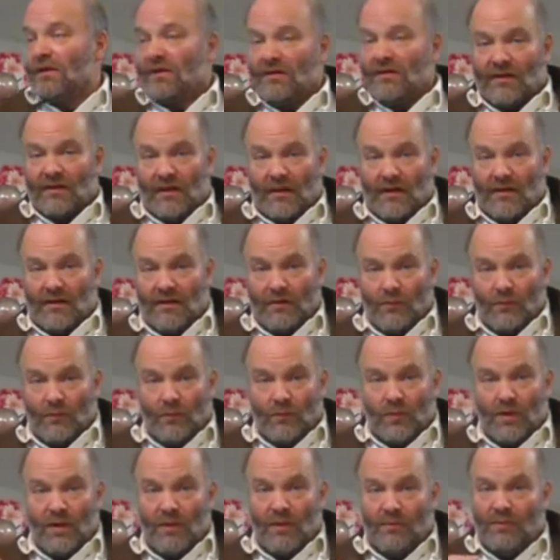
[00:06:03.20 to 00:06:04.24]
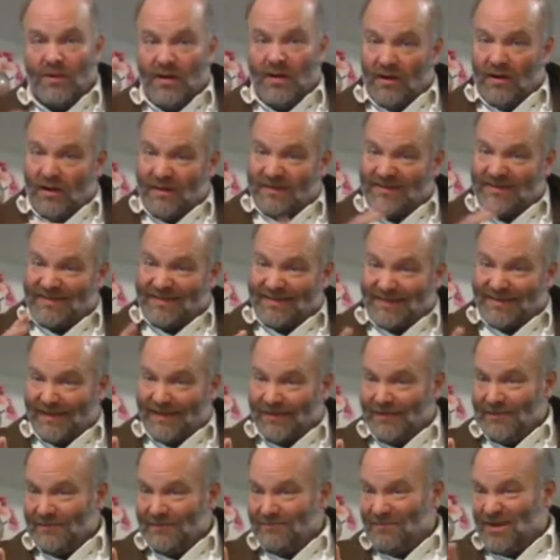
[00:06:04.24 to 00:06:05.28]
that will be on
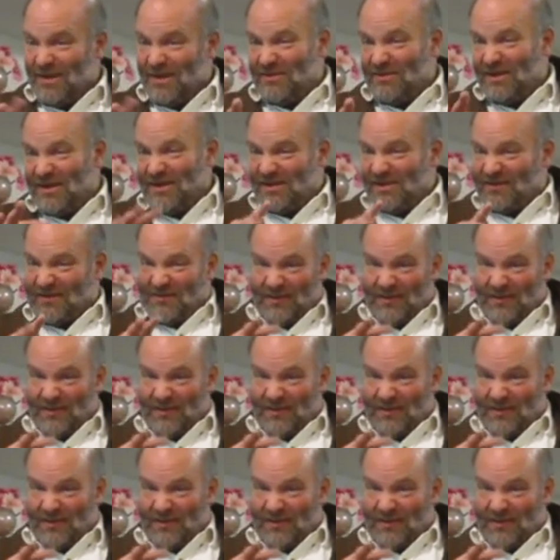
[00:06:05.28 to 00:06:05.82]
sale maybe in